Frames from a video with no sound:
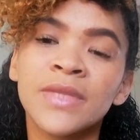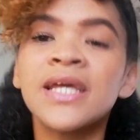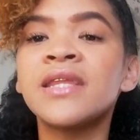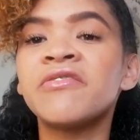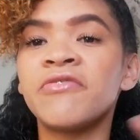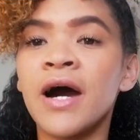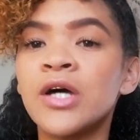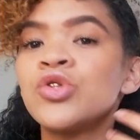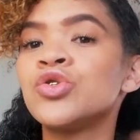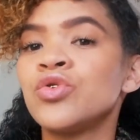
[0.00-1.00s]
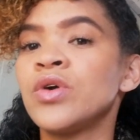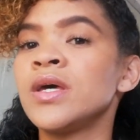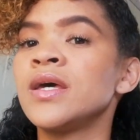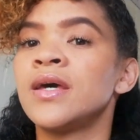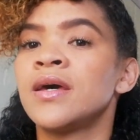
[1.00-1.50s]
it defines your
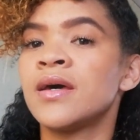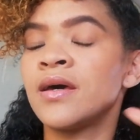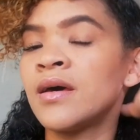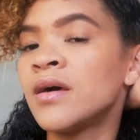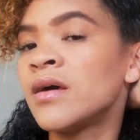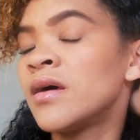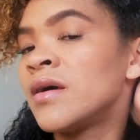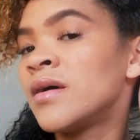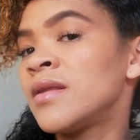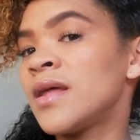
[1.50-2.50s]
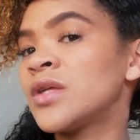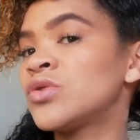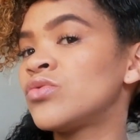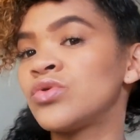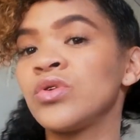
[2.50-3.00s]
hair. That's
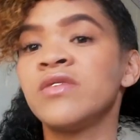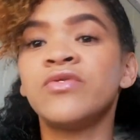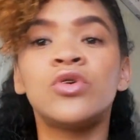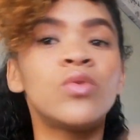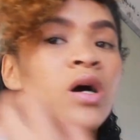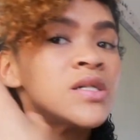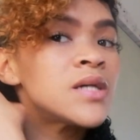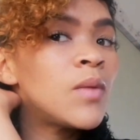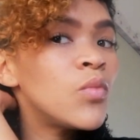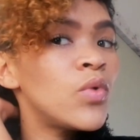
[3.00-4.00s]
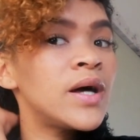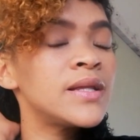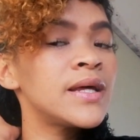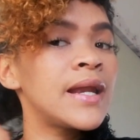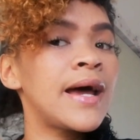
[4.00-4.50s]
also, if you are someone
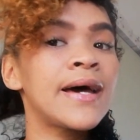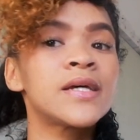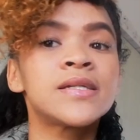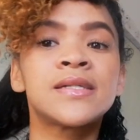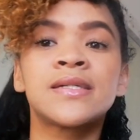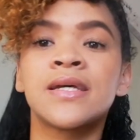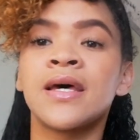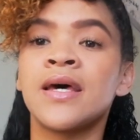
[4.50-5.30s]
that likes